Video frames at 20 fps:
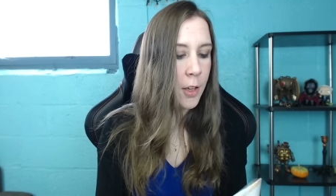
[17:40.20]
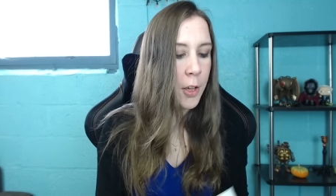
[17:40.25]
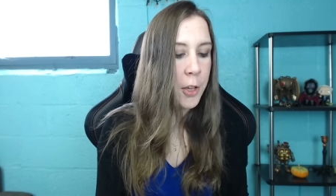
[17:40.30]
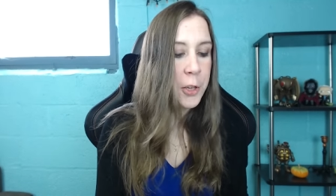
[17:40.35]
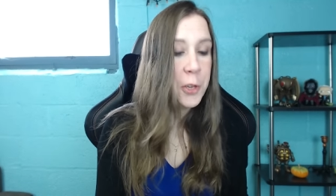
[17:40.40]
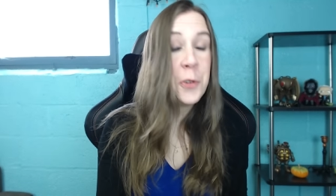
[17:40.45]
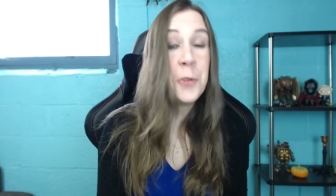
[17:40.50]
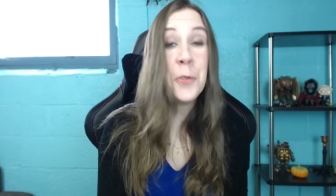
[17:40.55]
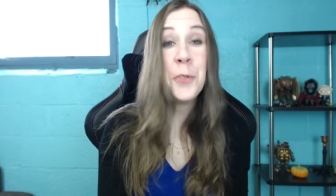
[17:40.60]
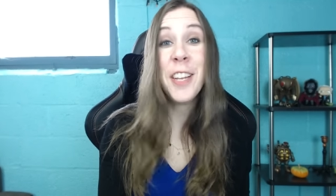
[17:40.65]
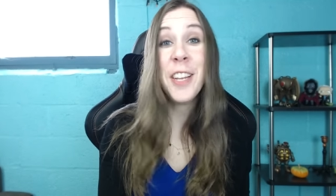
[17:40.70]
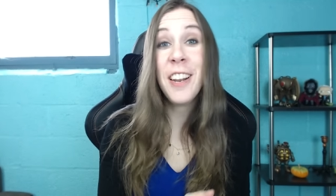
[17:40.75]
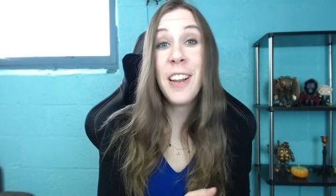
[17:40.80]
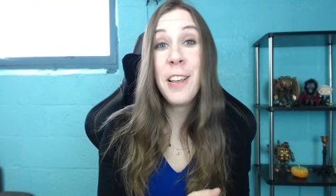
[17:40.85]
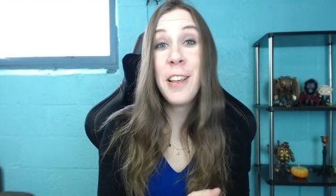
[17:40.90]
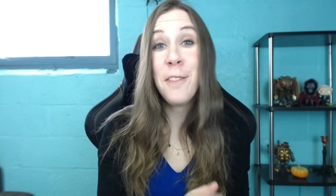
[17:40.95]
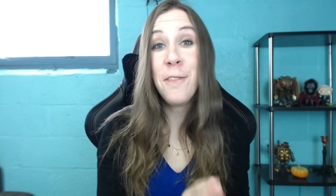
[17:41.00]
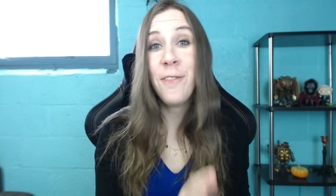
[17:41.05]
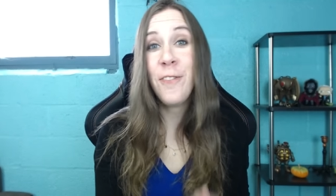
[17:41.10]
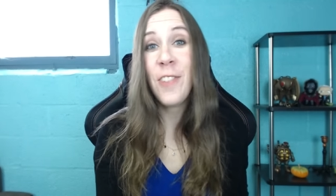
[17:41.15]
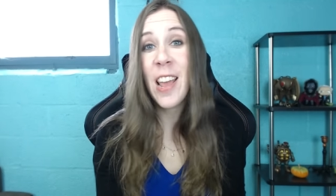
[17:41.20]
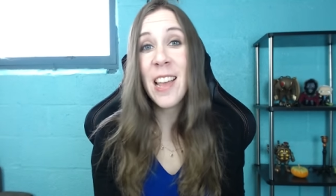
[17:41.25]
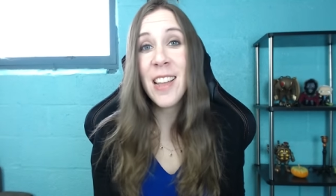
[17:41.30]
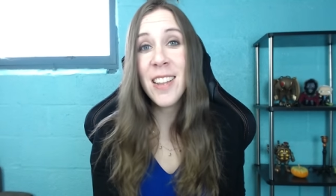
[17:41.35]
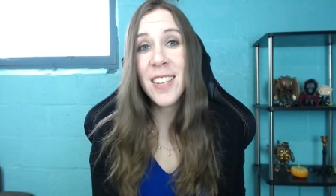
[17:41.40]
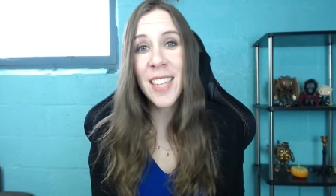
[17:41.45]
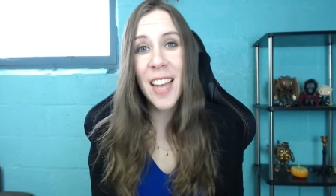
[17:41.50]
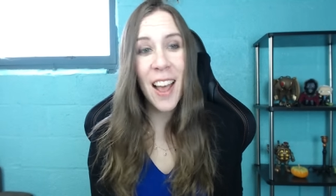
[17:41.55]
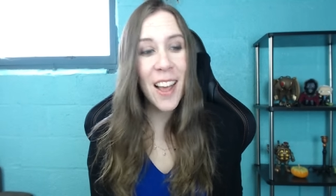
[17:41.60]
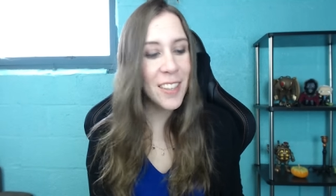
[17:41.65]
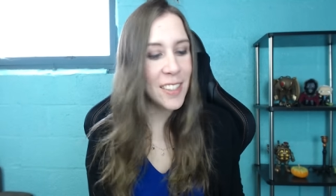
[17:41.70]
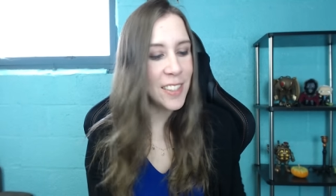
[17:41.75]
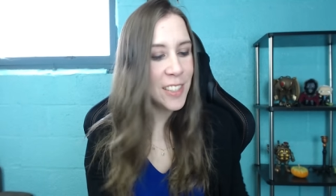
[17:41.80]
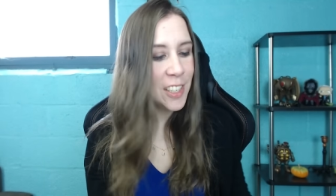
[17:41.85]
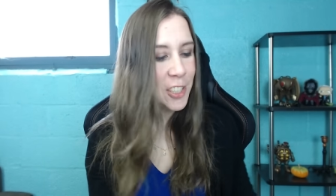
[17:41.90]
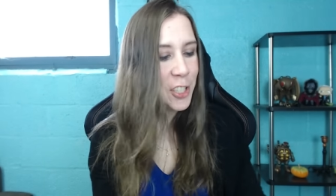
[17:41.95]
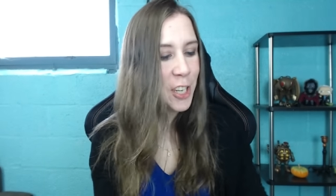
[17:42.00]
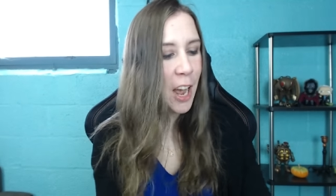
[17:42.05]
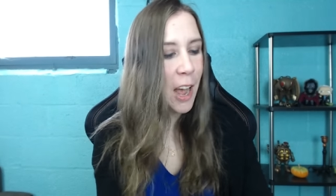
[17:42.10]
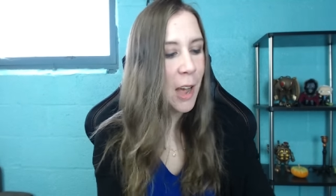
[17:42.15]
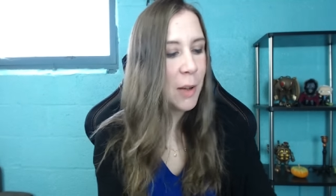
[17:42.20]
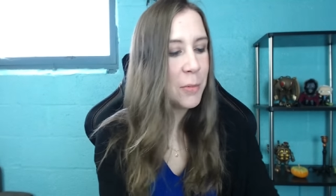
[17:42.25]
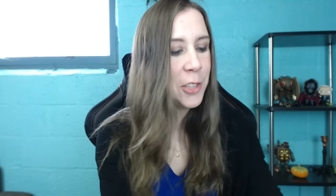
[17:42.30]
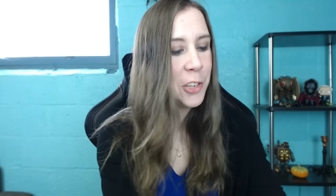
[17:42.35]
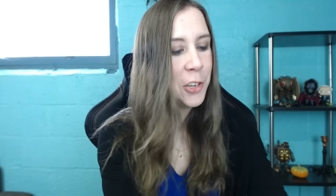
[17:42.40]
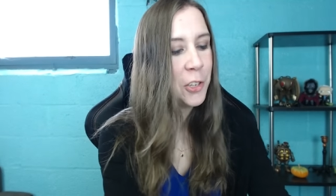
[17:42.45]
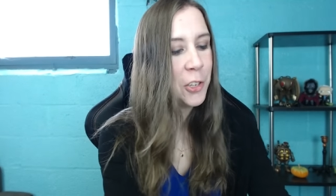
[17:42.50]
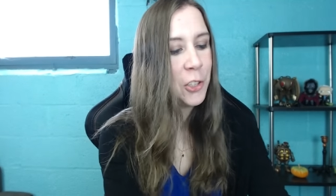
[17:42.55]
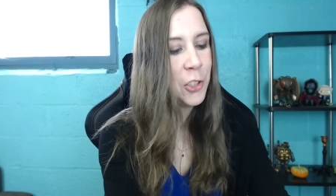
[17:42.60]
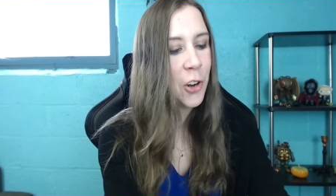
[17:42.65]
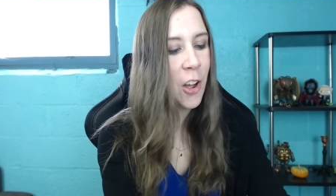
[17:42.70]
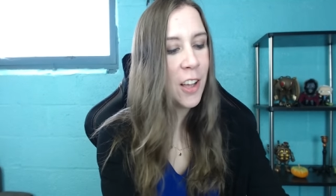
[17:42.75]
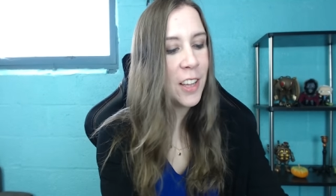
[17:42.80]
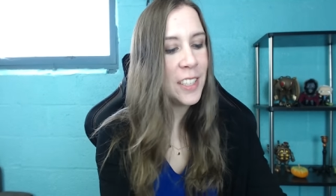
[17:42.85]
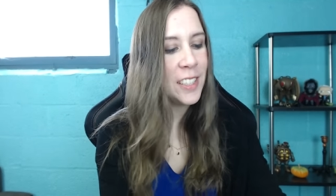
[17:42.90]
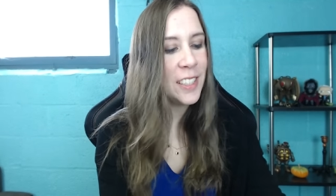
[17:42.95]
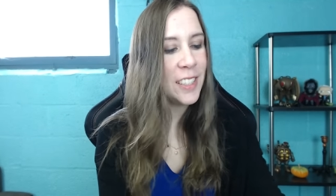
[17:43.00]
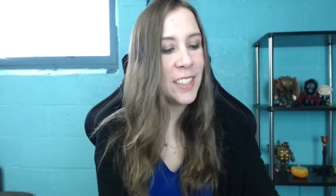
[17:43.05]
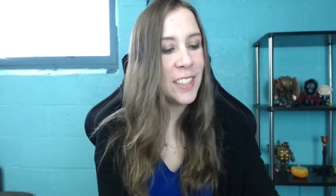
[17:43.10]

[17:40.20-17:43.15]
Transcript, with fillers: You did a fantastic job with your drawings.